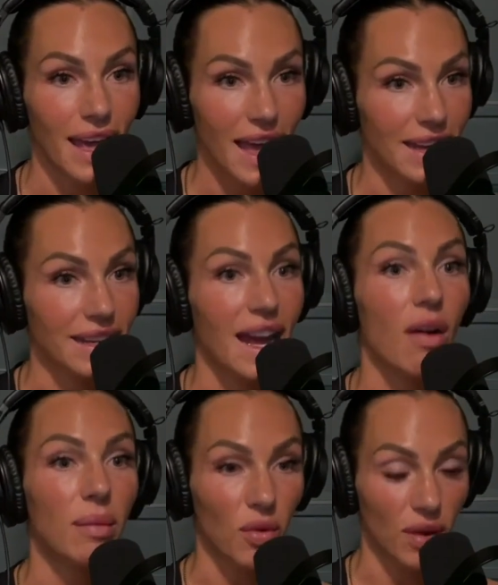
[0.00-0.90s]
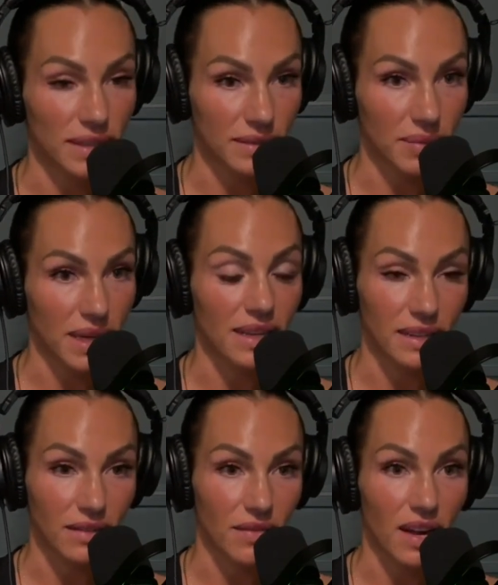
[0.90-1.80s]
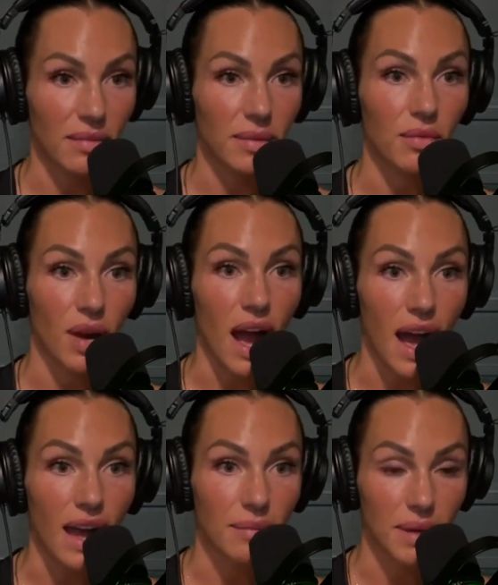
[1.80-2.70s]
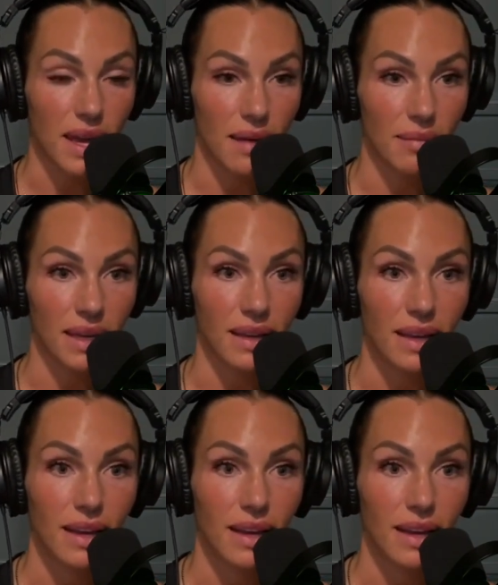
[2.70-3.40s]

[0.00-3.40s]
And now I'm going to be in an environment where I am becoming